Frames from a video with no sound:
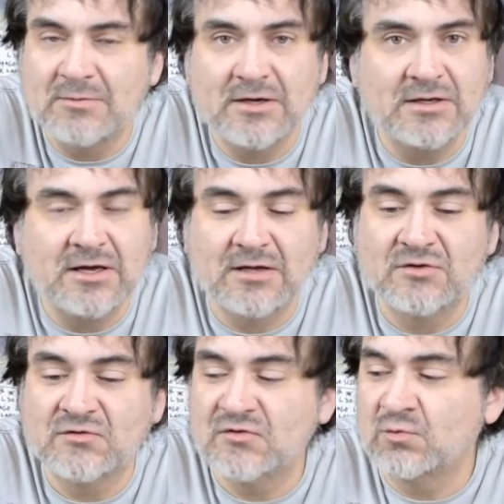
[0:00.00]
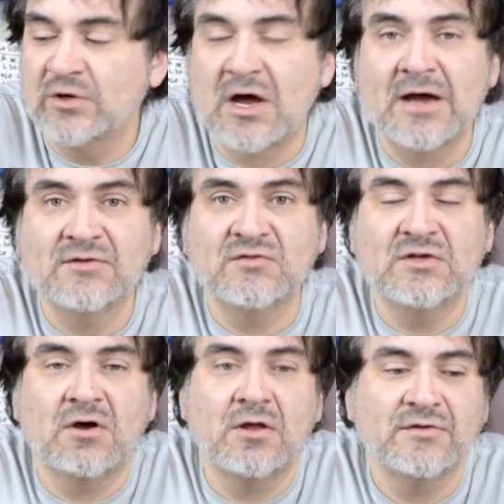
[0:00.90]
Again, this is what I
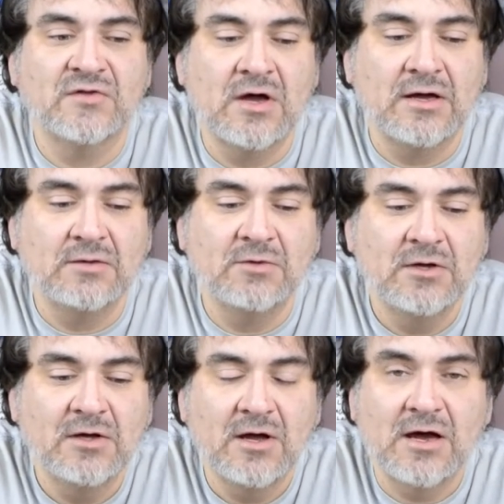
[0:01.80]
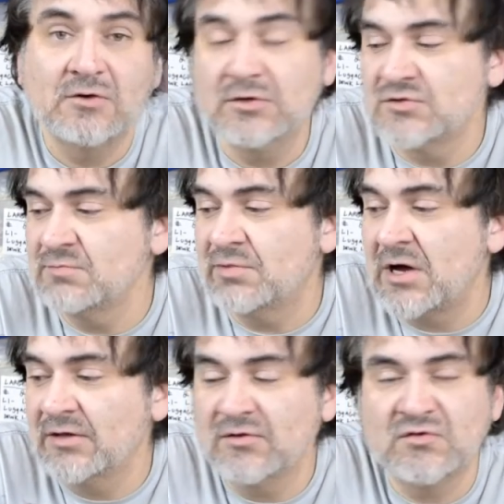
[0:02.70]
see all the time. I don't usually
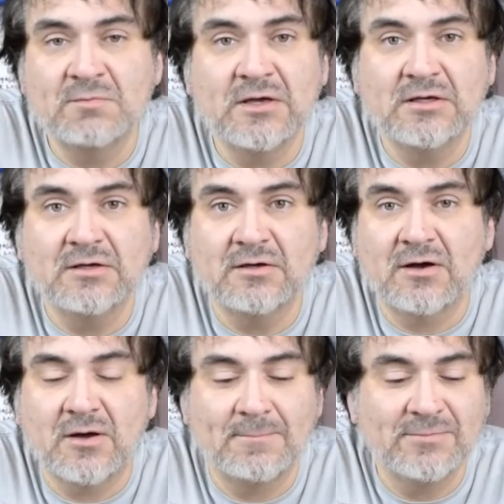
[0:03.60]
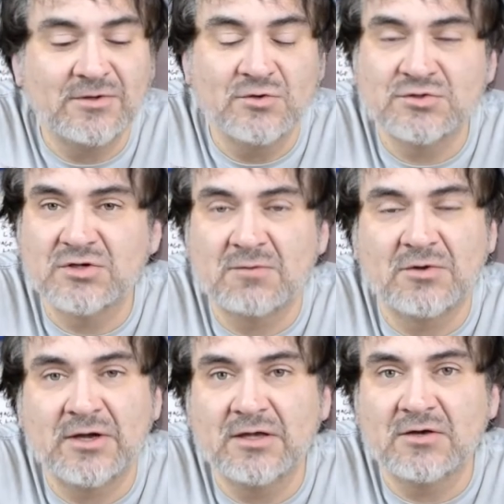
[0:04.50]
buy this many. Usually I'm
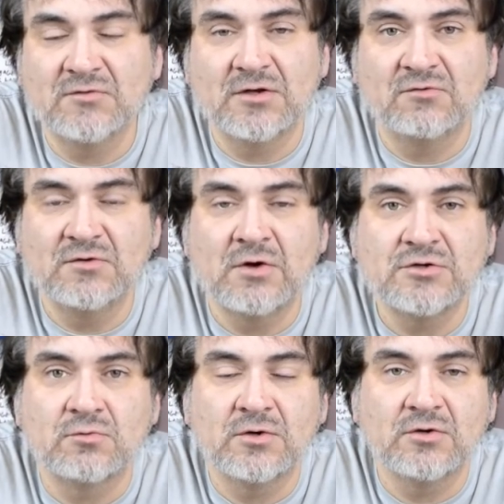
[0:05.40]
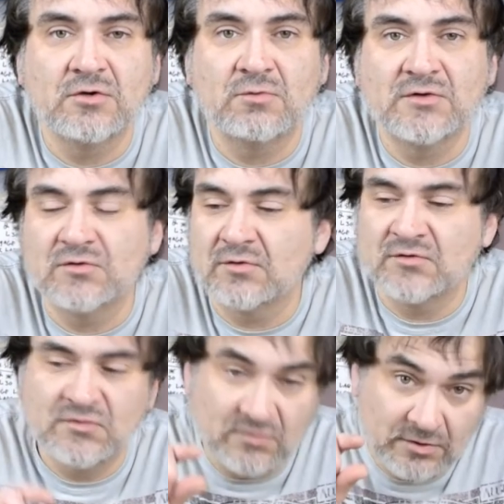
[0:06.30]
lucky enough to get a few hundred real good ones, or
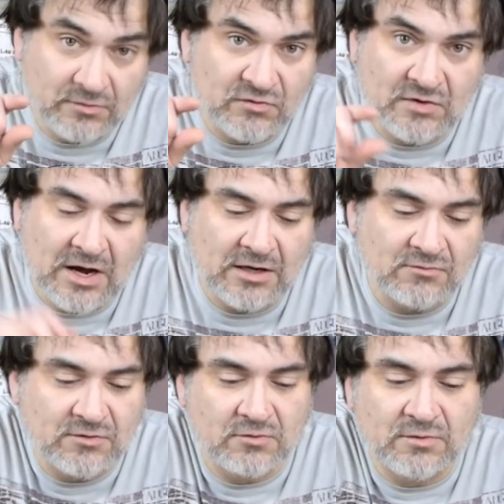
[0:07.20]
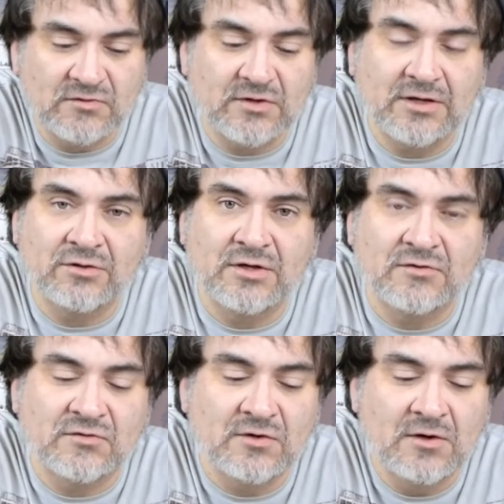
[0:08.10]
a little stack of good ones like
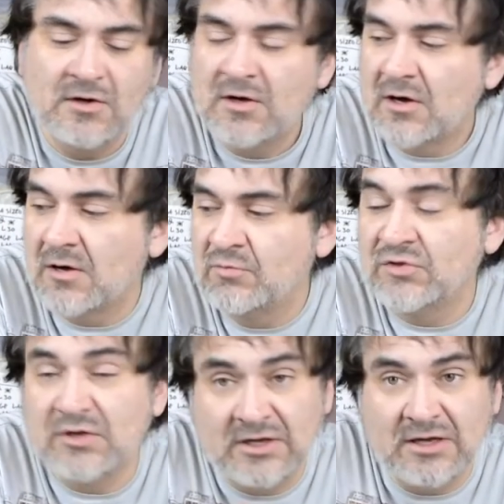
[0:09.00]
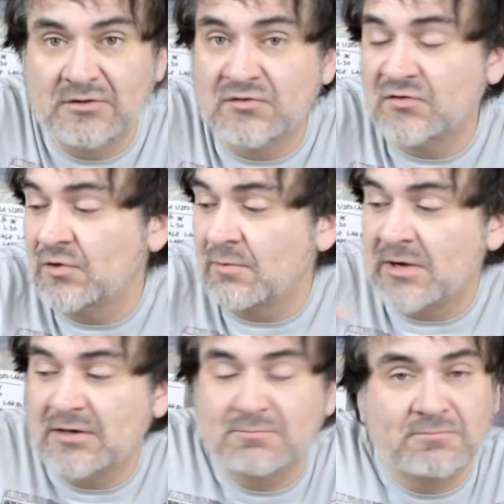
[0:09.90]
this. But again, there
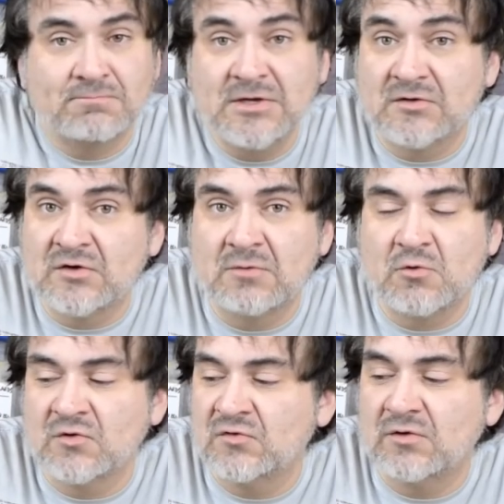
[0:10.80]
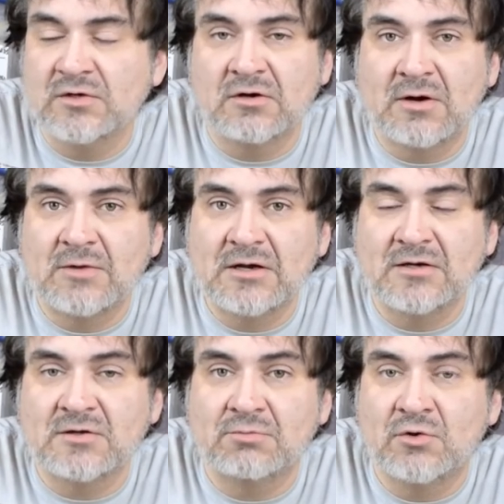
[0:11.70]
might be a ton more still in here. I might
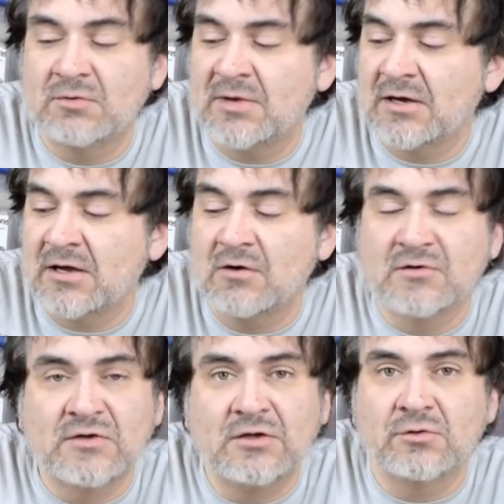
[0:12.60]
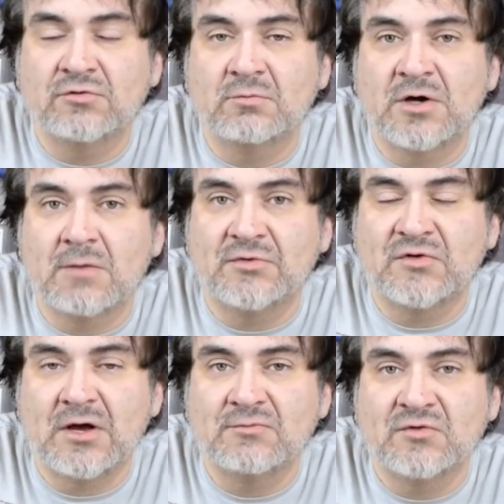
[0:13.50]
end up pulling back out because I looked through them a couple
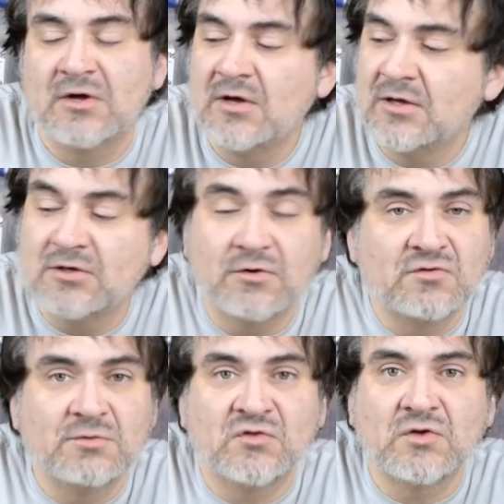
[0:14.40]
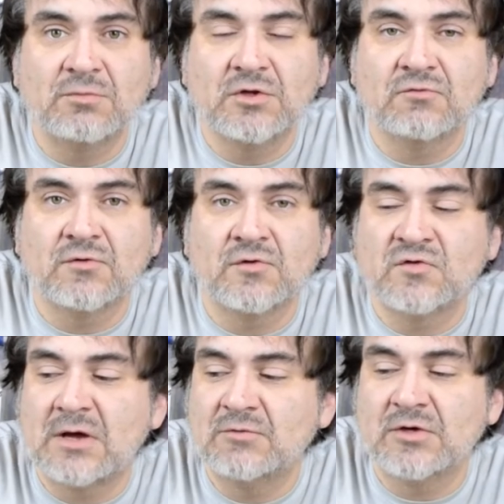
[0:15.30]
times. You always miss something the first
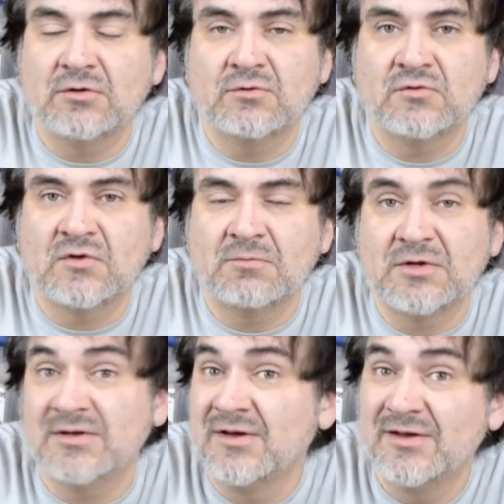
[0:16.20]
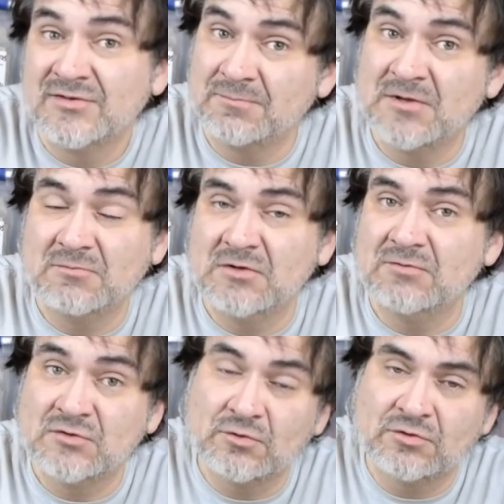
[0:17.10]
time looking through something. Sometimes
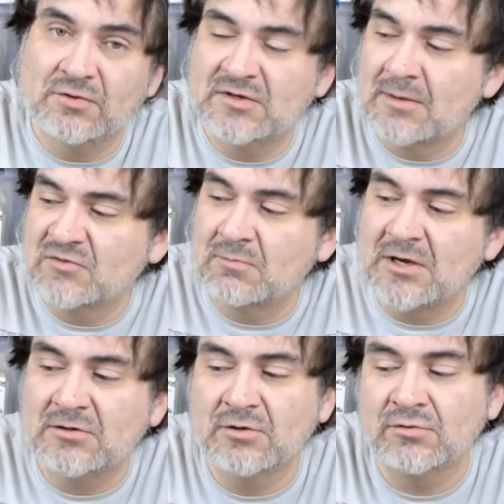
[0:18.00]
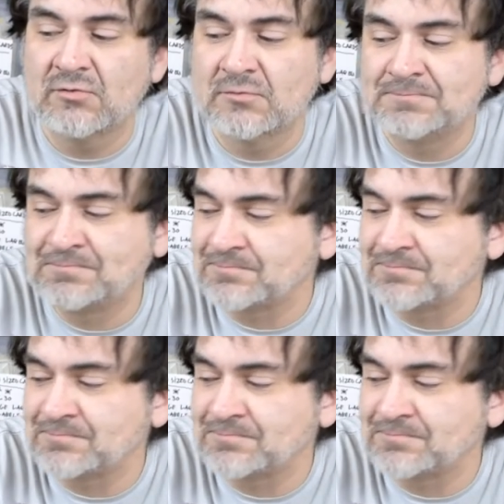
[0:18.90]
even 2 or 3 times I might look through them.